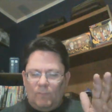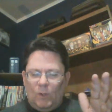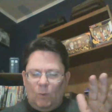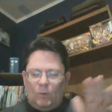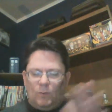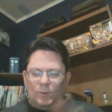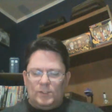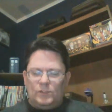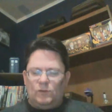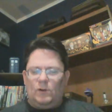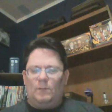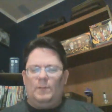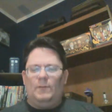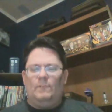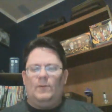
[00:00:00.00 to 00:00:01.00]
What always
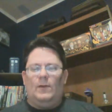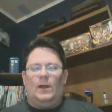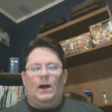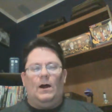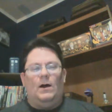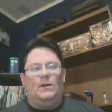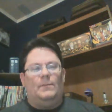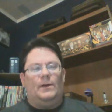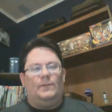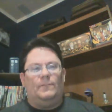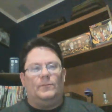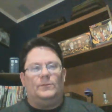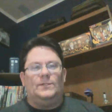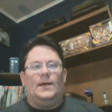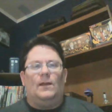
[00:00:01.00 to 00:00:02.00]
struck me very odd about the
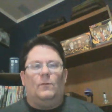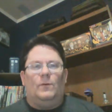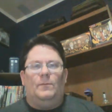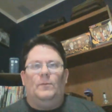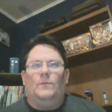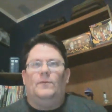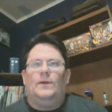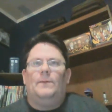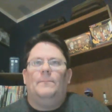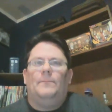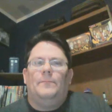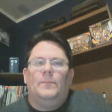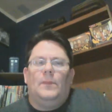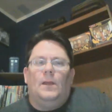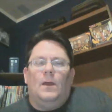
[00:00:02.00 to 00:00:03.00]
first Halloween movie
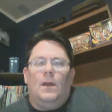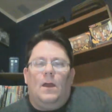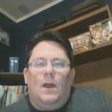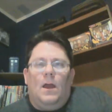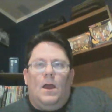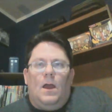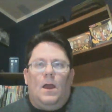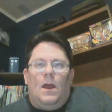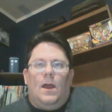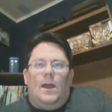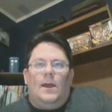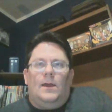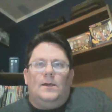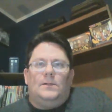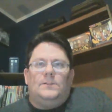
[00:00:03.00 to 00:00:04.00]

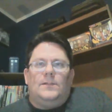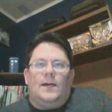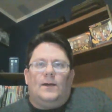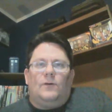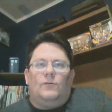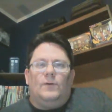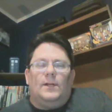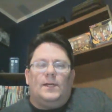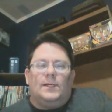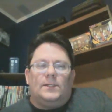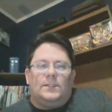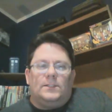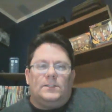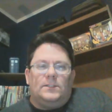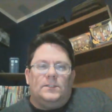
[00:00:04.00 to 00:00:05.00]
is that
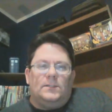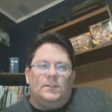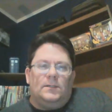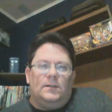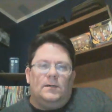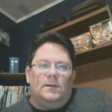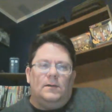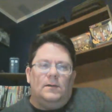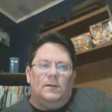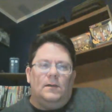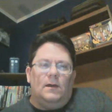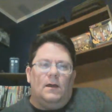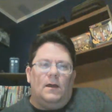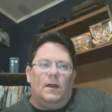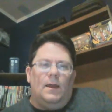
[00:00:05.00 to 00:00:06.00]
critics
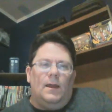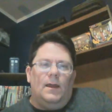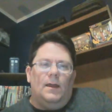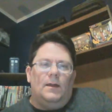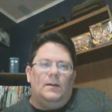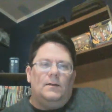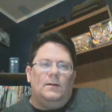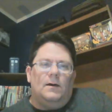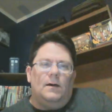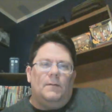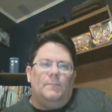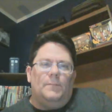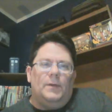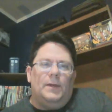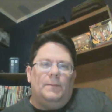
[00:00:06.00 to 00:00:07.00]
and
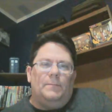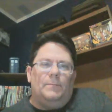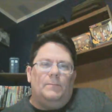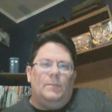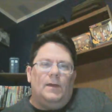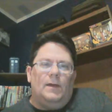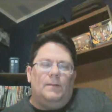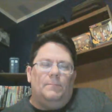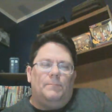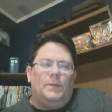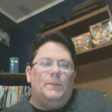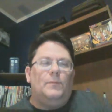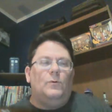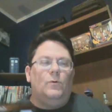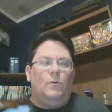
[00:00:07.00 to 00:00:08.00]

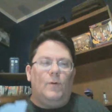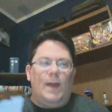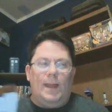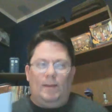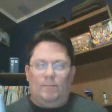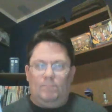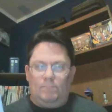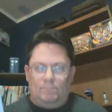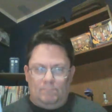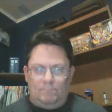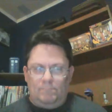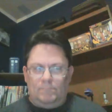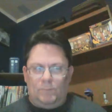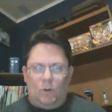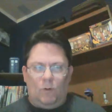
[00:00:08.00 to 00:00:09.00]
people who hate
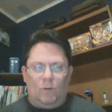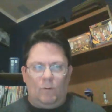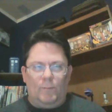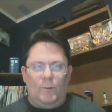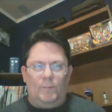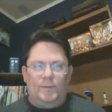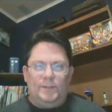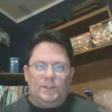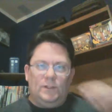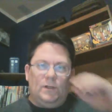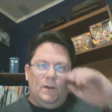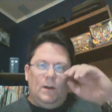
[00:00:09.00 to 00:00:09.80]
horror movies